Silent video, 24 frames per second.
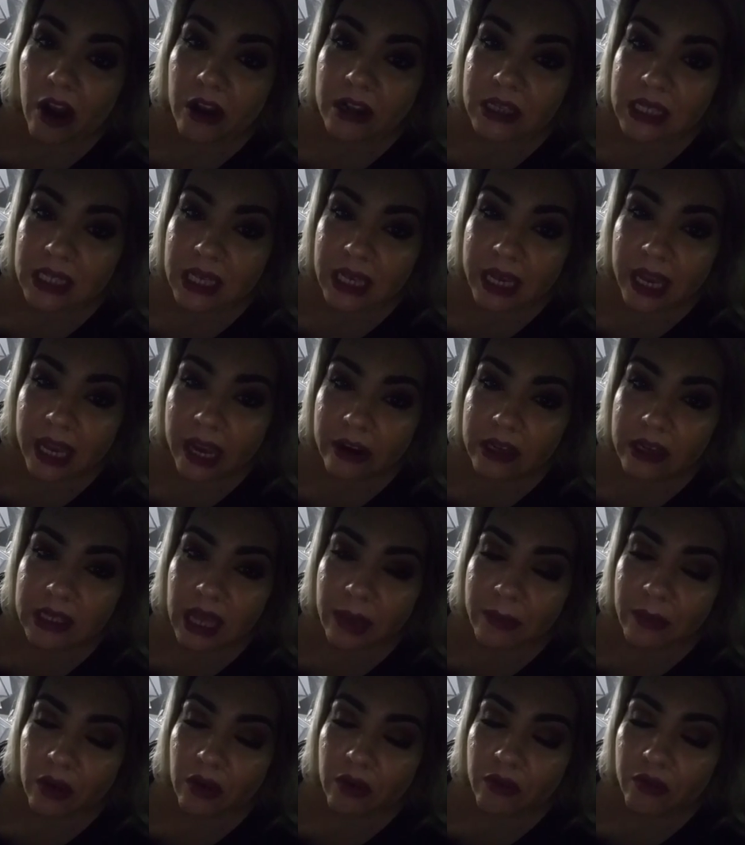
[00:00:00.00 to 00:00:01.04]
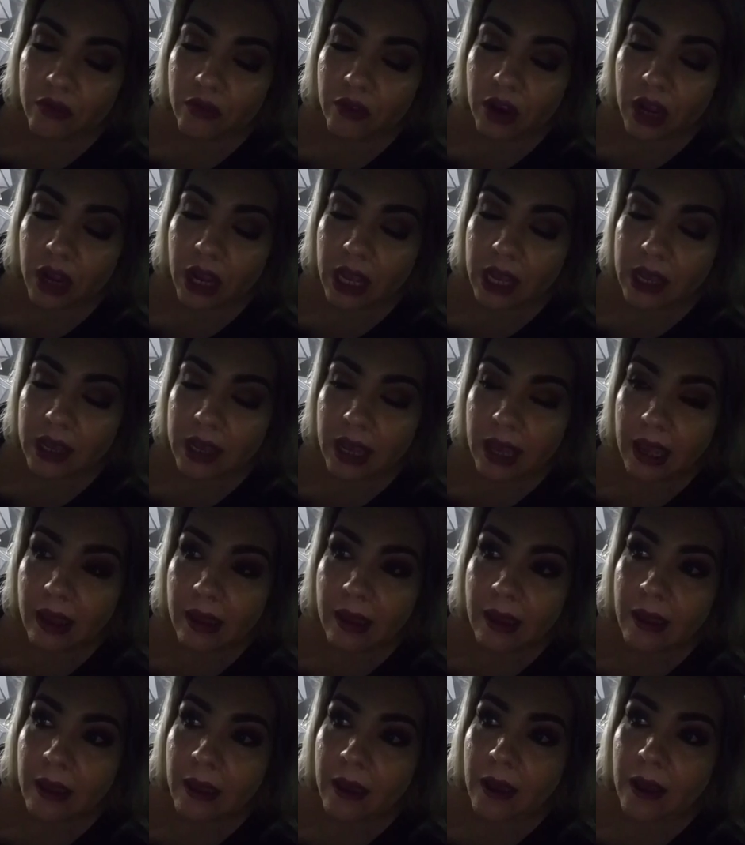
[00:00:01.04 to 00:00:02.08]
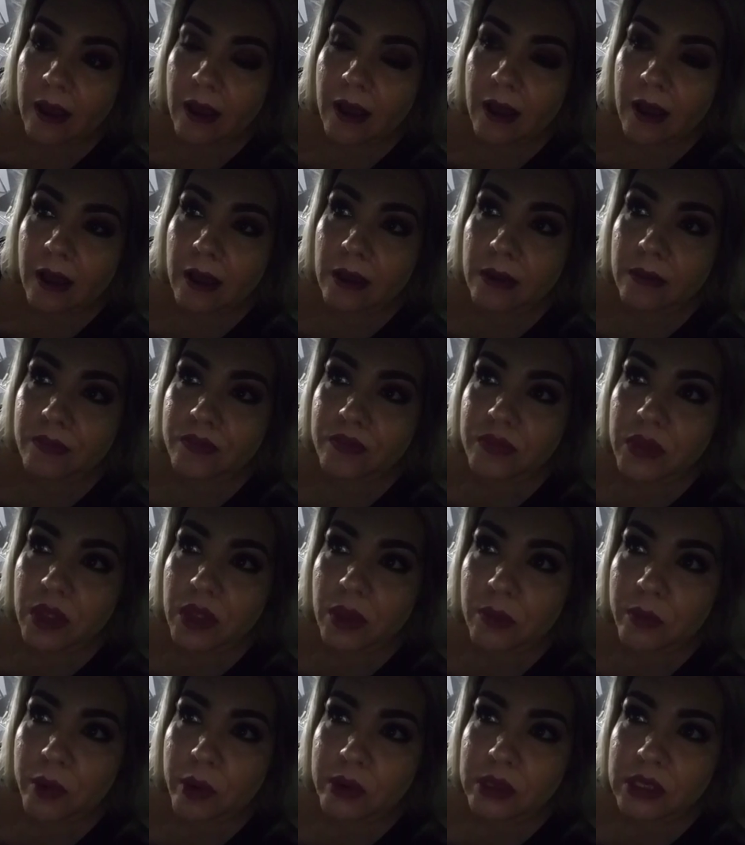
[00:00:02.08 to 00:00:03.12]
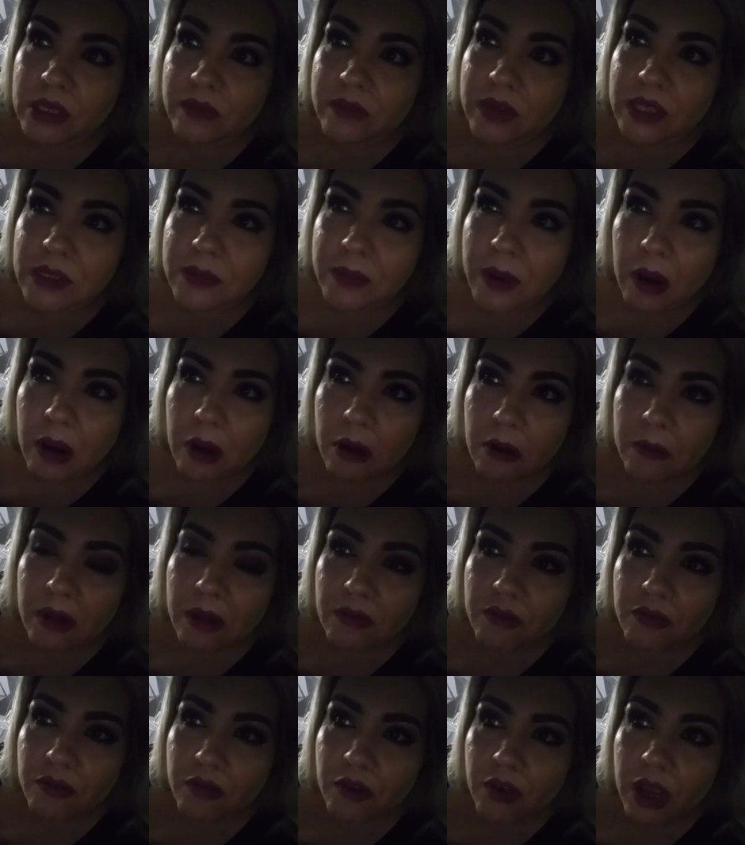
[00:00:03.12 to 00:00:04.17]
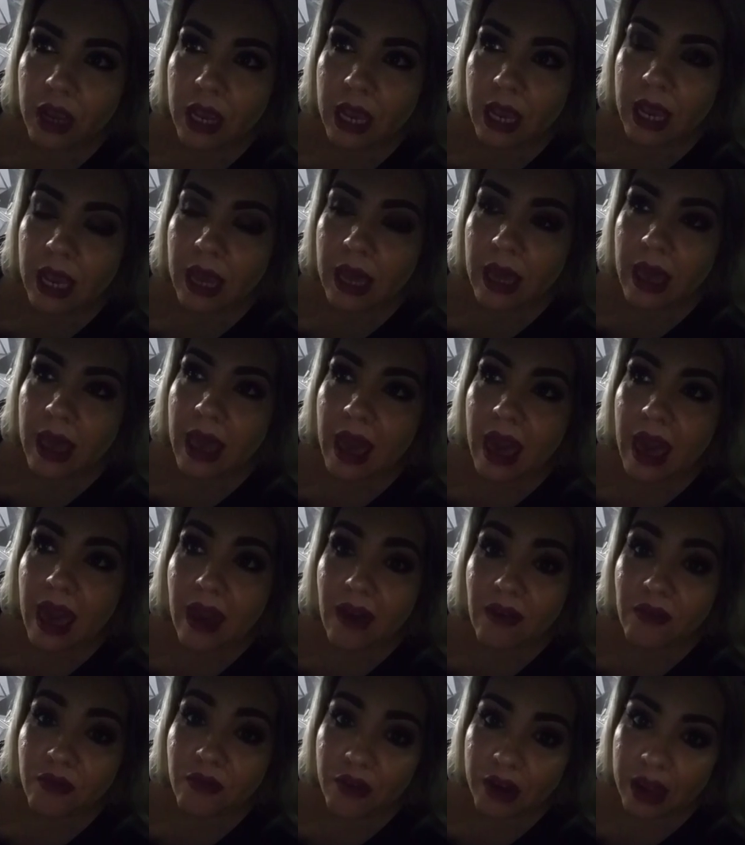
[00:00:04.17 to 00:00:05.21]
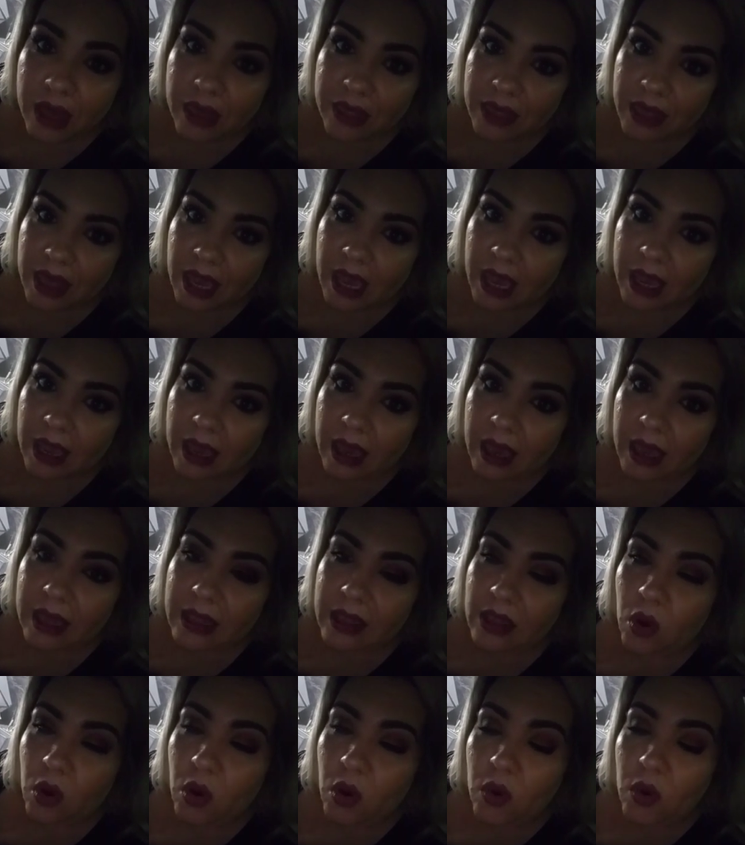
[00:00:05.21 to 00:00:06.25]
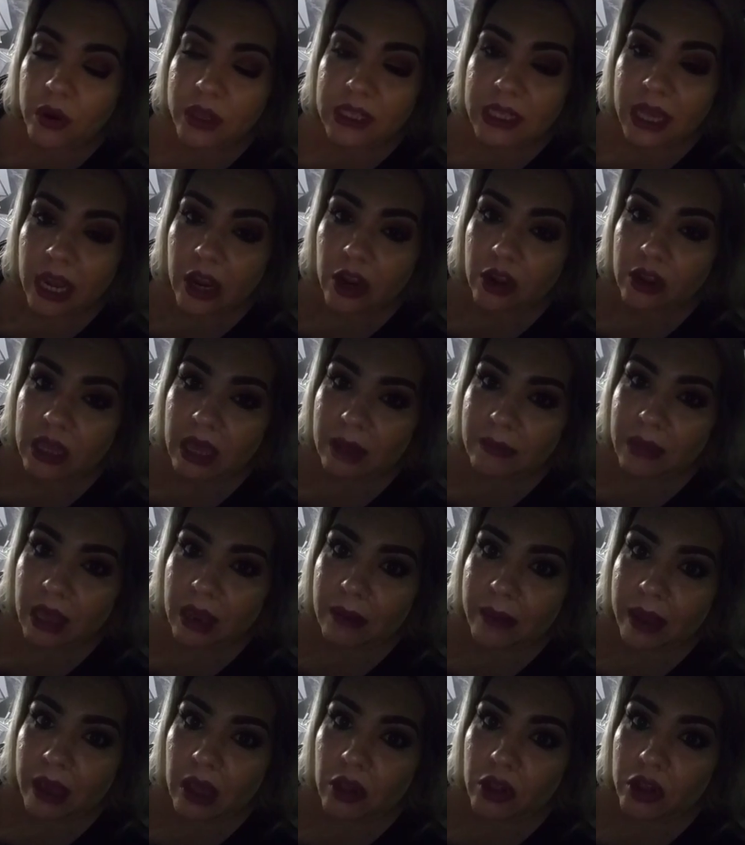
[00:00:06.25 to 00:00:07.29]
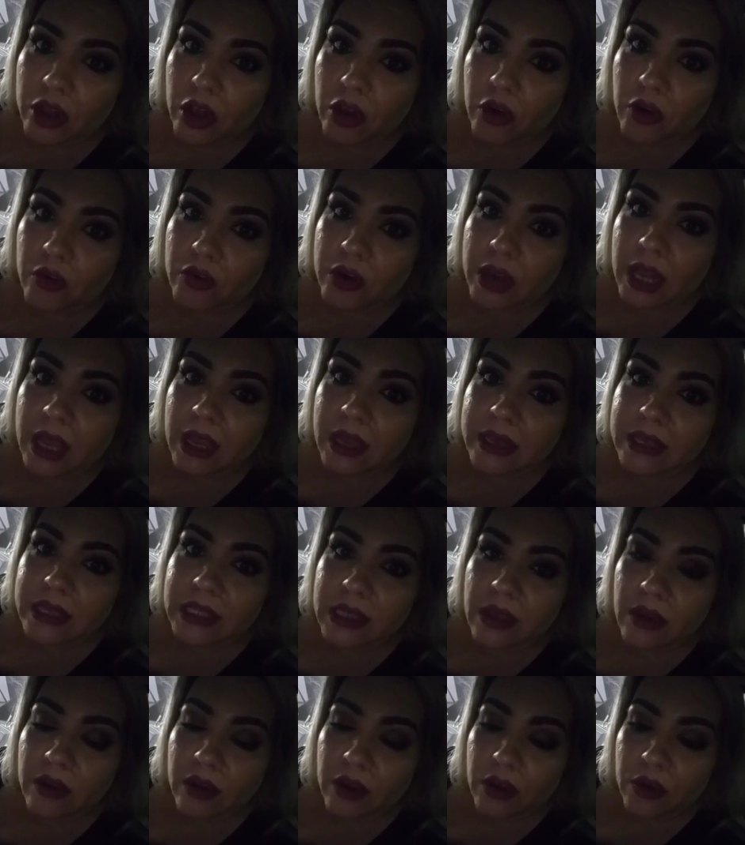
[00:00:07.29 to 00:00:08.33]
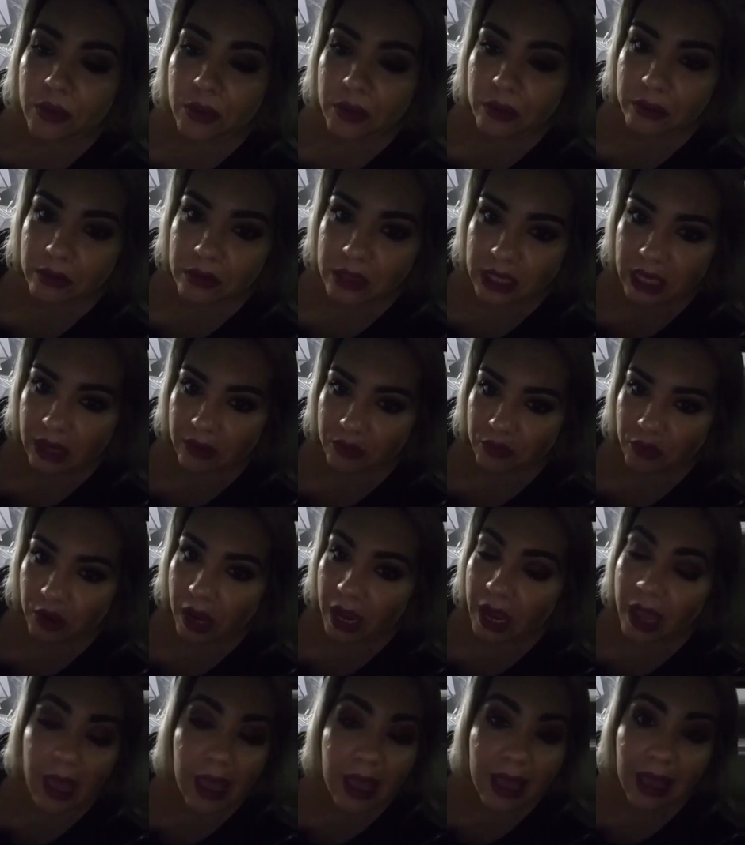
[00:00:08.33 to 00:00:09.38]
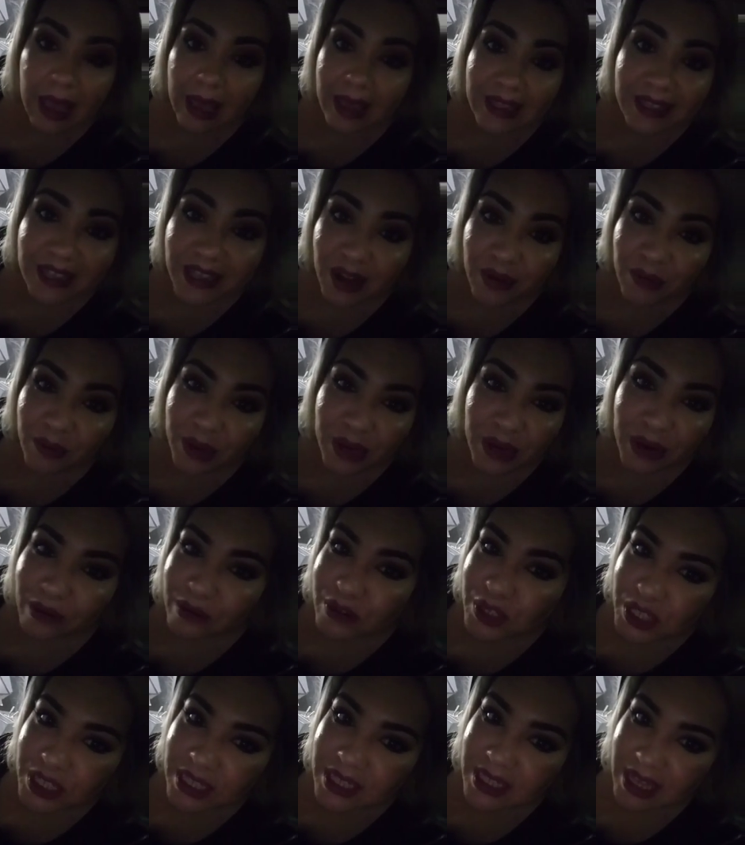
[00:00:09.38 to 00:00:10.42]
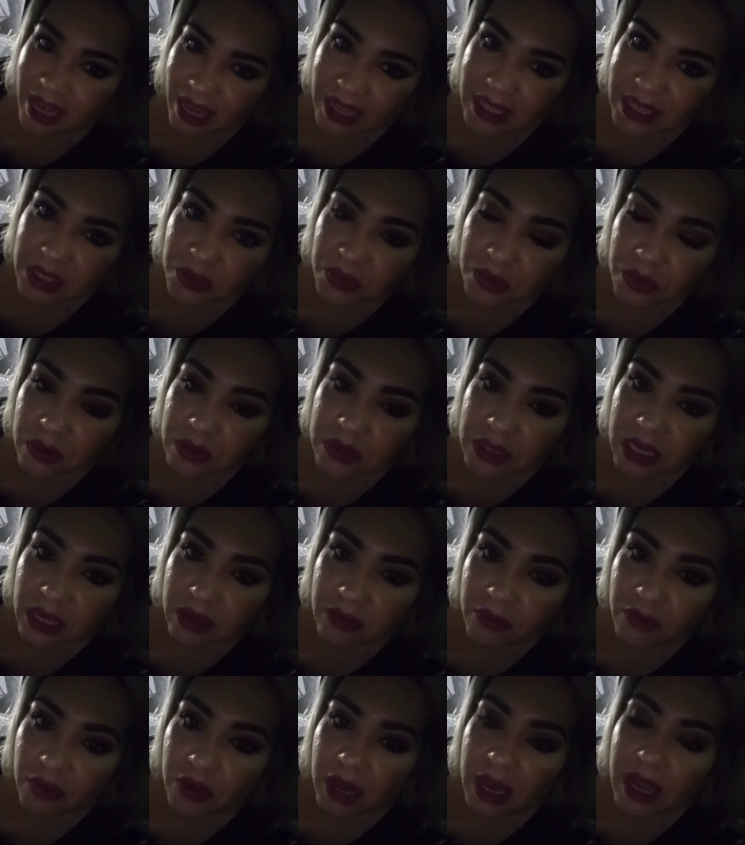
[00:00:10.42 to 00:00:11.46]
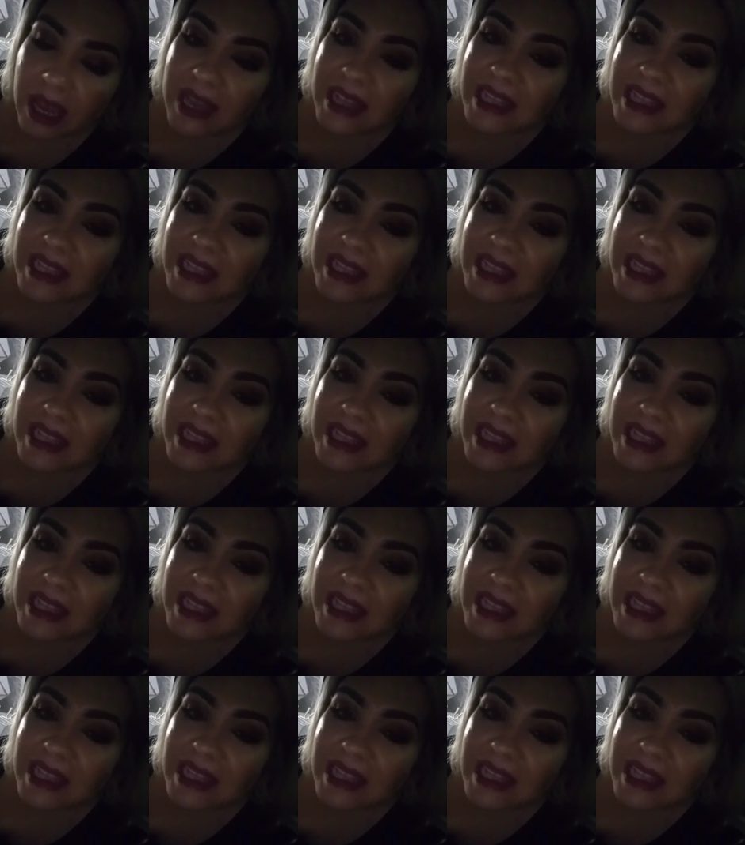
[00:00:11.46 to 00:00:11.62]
Our skincare is chemical-free. Most of it's paraben-free. Everything in the whole entire LimeLight by Alcone is cruelty-free. It's not, we don't just say it's cruelty-free.